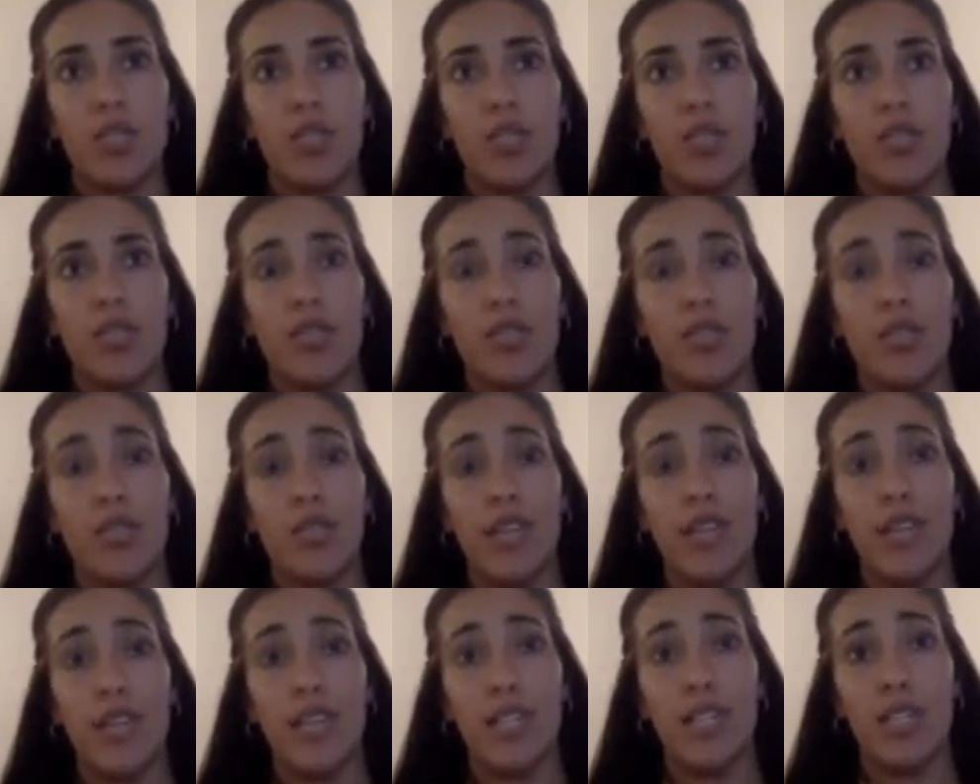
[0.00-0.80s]
to inhibit or
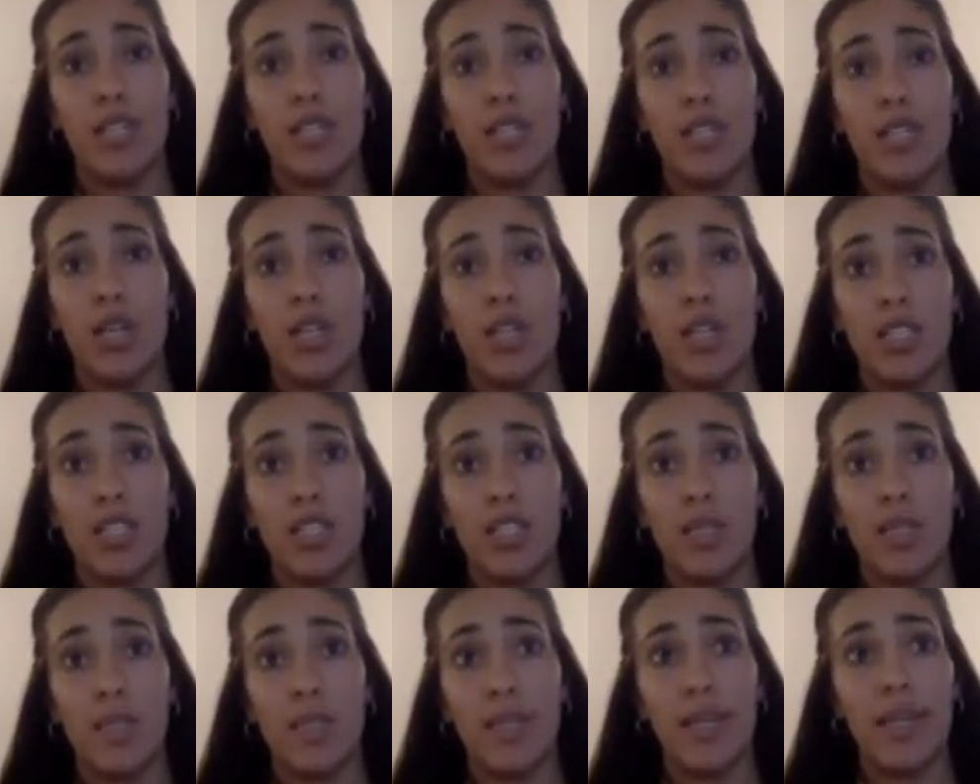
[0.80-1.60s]
enhance are not
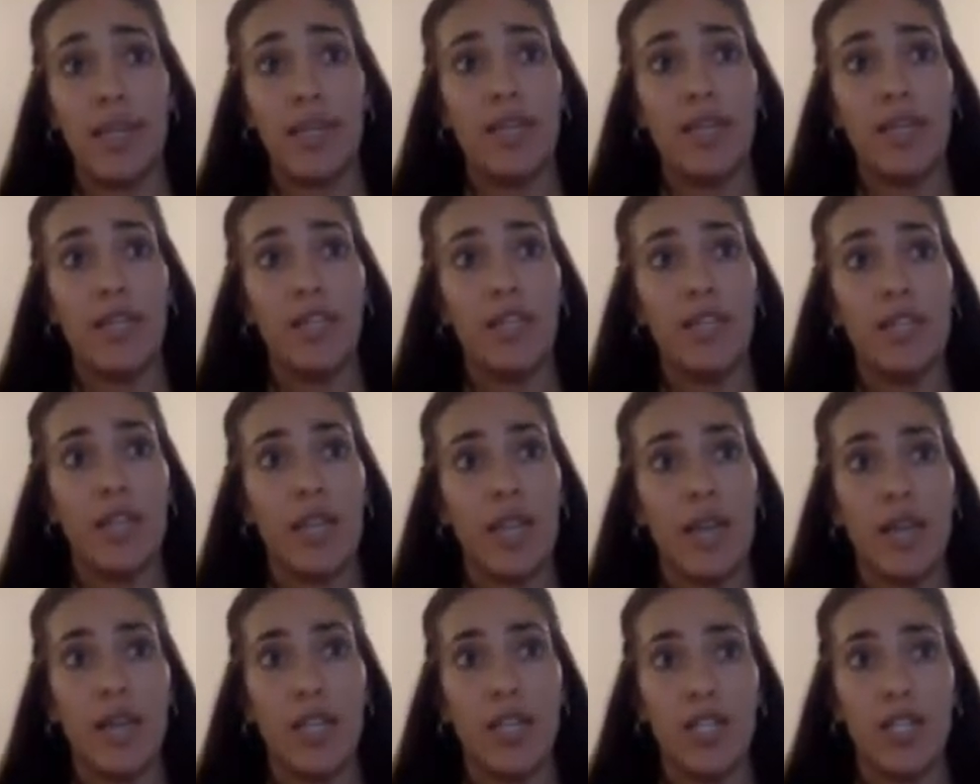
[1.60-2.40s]
displayed here, you can
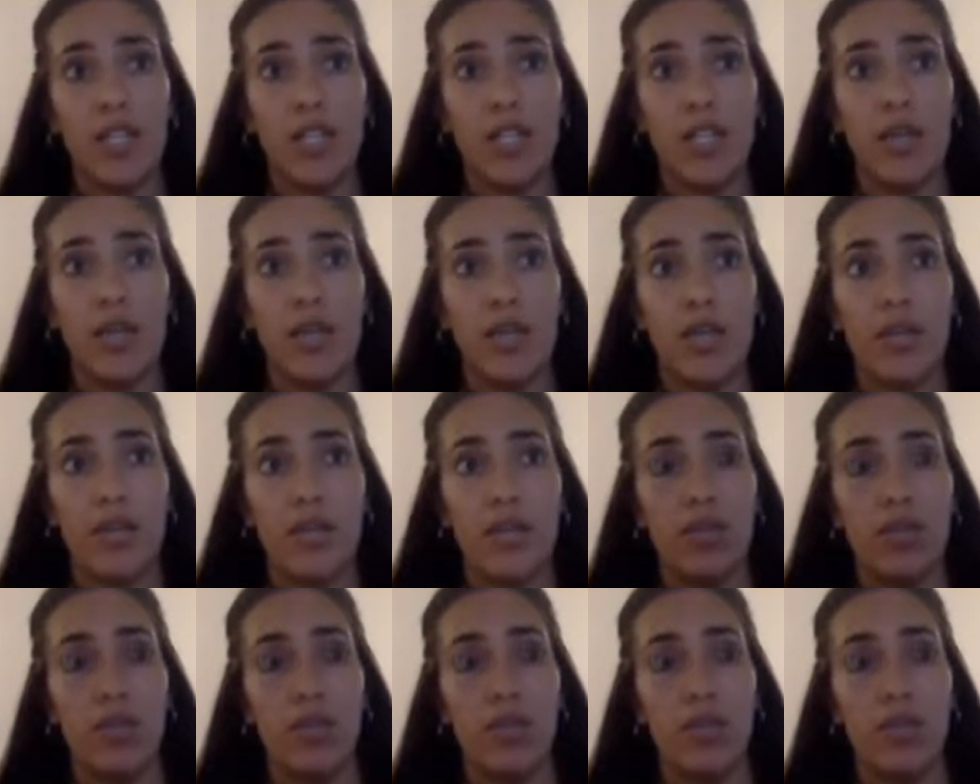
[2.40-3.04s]
actually create your